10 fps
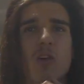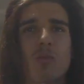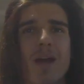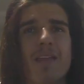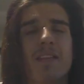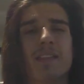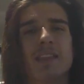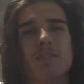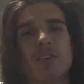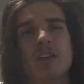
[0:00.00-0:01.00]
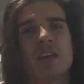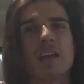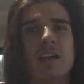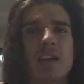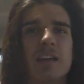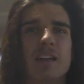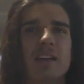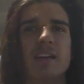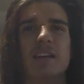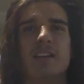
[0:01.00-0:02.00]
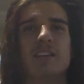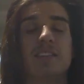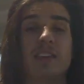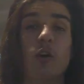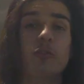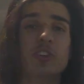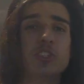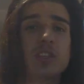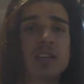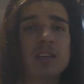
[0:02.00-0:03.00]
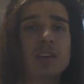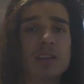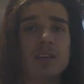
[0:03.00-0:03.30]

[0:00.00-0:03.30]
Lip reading: rather than living selfishly,